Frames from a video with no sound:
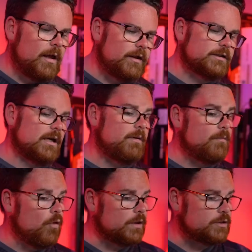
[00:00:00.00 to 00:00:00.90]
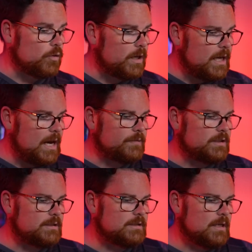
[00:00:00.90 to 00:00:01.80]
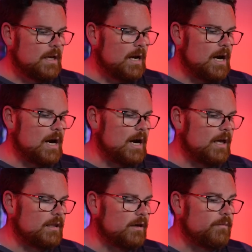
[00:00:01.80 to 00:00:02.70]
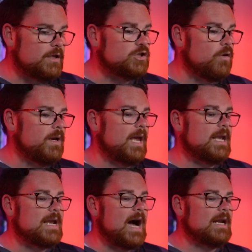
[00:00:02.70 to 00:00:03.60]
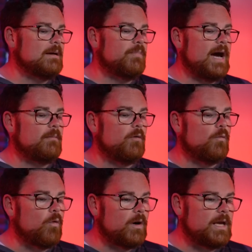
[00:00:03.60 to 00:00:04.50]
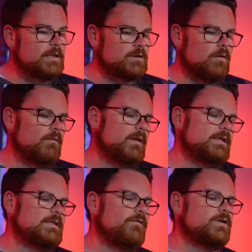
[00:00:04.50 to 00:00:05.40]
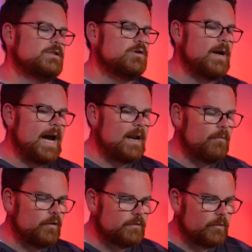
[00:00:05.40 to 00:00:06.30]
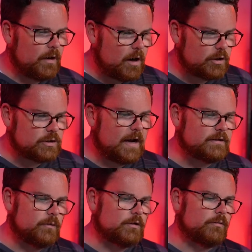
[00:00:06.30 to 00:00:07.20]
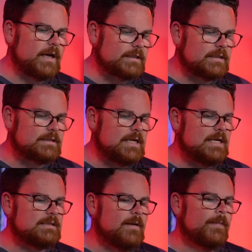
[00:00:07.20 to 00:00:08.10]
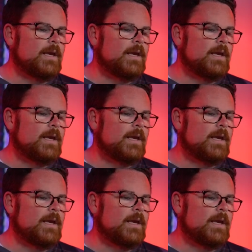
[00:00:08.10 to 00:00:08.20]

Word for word: There's gonna be more sorting options. Uh, they'll be showing a non-compatible warning. So like say for instance, you add multiple hard drives or multiple SSDs,